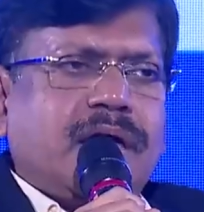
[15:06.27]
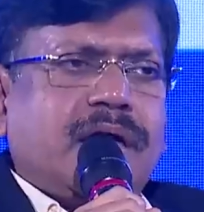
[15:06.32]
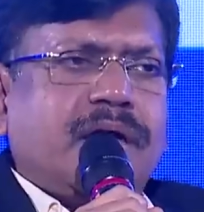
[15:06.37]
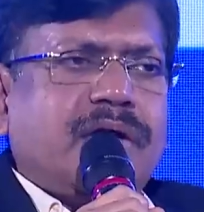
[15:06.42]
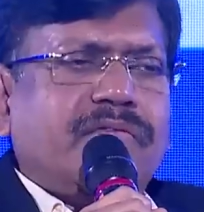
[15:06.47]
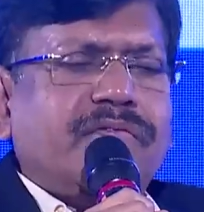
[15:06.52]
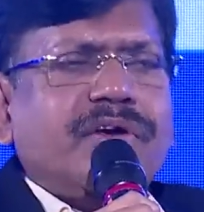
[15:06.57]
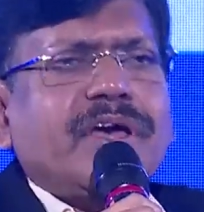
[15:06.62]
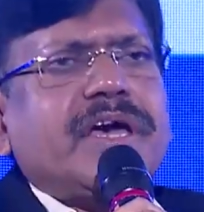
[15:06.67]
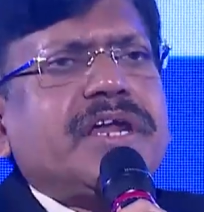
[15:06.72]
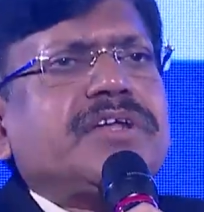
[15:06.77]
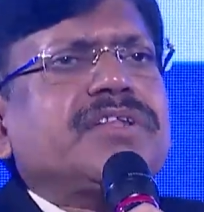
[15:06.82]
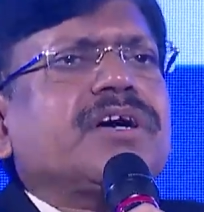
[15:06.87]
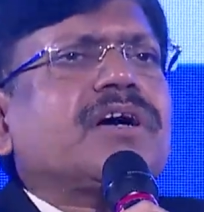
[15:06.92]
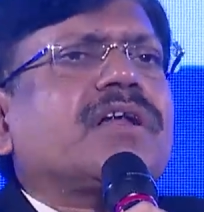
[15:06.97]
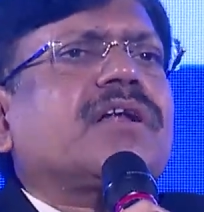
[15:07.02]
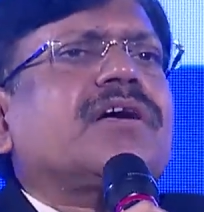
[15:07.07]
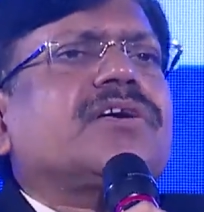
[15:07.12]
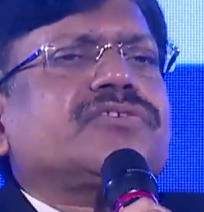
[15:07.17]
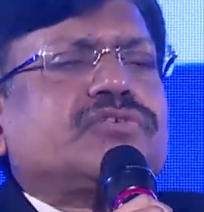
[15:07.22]
where in the
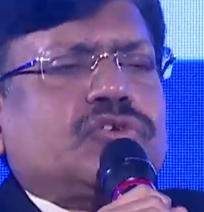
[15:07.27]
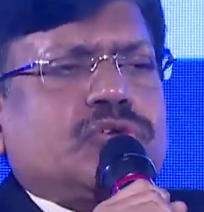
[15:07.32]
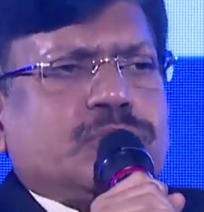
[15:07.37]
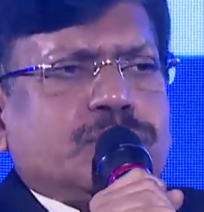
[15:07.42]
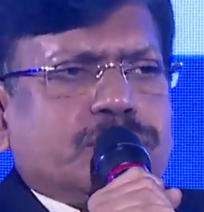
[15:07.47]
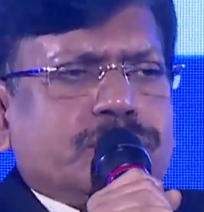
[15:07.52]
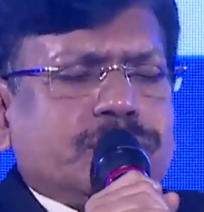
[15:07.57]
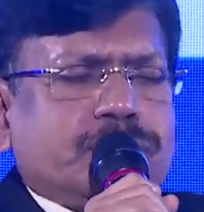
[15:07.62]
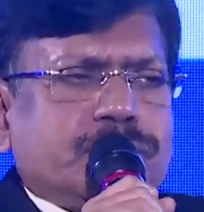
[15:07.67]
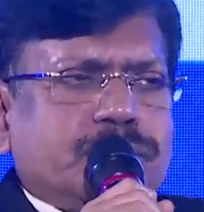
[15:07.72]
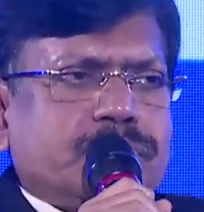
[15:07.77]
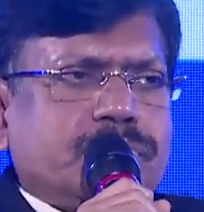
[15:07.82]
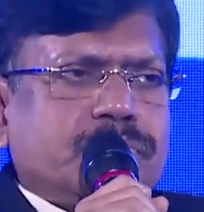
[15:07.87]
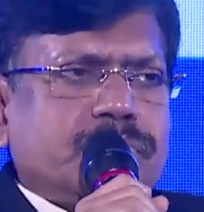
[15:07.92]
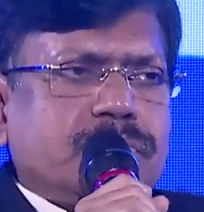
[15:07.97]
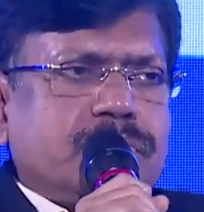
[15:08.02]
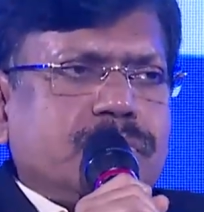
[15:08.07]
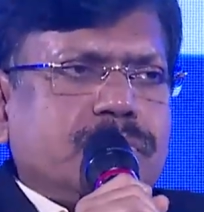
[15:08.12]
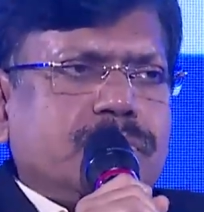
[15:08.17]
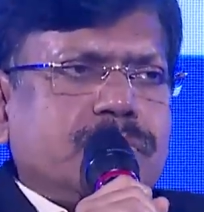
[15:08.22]
classroom
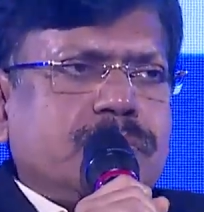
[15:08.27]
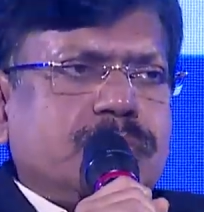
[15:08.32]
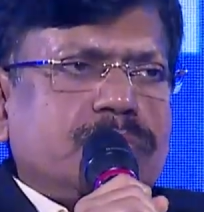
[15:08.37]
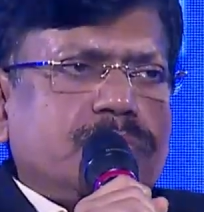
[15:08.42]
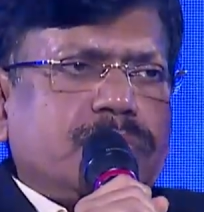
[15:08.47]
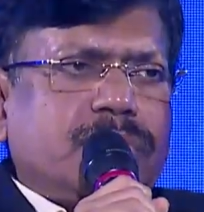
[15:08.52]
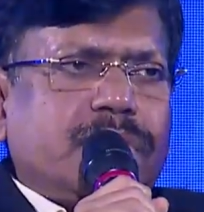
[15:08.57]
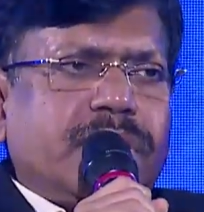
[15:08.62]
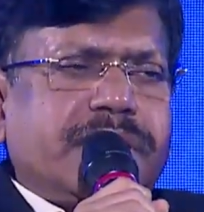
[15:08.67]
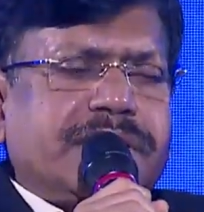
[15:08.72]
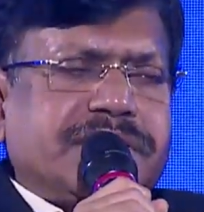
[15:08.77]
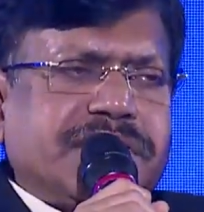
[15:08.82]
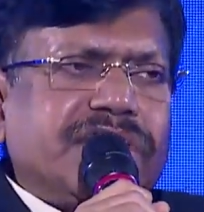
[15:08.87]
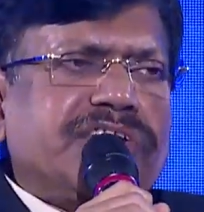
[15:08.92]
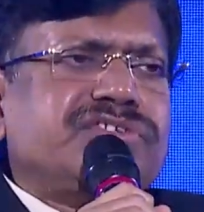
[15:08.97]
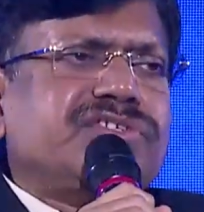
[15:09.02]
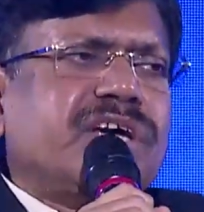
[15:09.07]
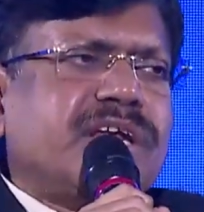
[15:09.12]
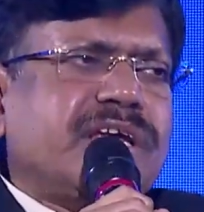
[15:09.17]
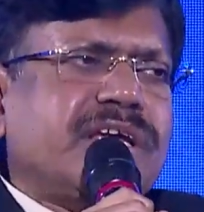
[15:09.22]
a
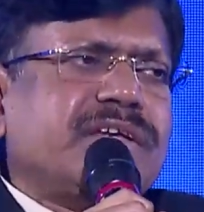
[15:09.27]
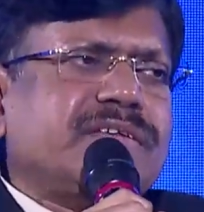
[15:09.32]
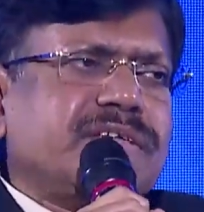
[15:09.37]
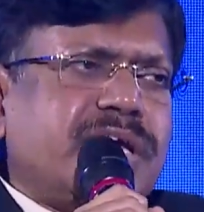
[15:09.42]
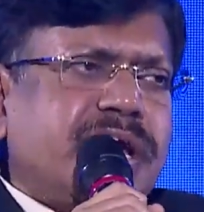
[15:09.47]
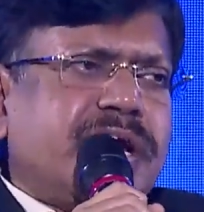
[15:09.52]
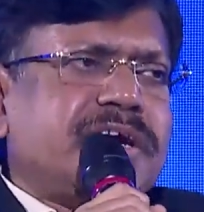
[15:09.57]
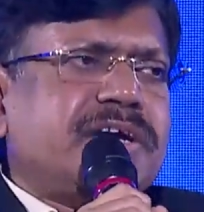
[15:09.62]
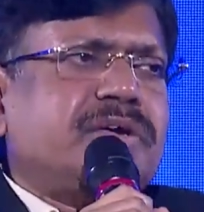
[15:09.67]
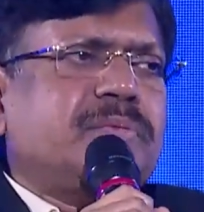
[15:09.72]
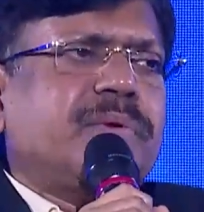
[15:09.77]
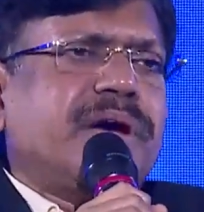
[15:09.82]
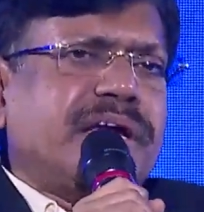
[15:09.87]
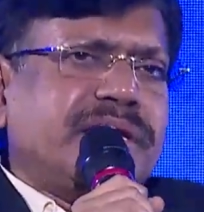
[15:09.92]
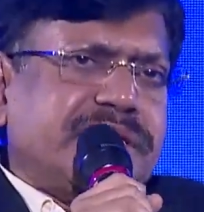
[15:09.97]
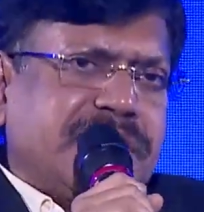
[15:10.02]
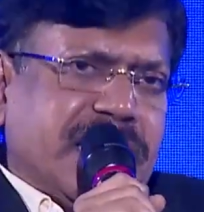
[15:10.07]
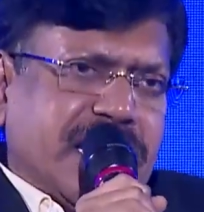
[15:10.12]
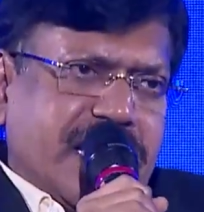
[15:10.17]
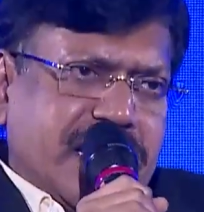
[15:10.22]
teacher is aided by
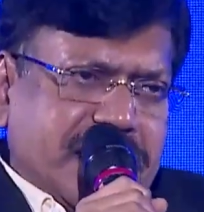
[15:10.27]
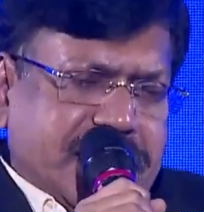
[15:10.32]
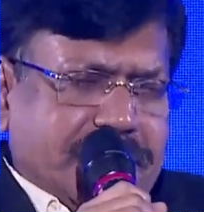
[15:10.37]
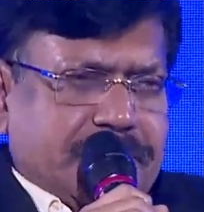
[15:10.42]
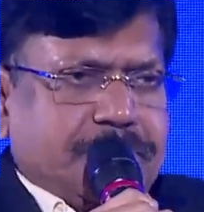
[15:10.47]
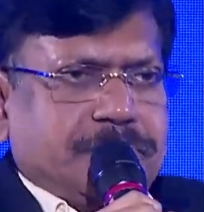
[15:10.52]
AI.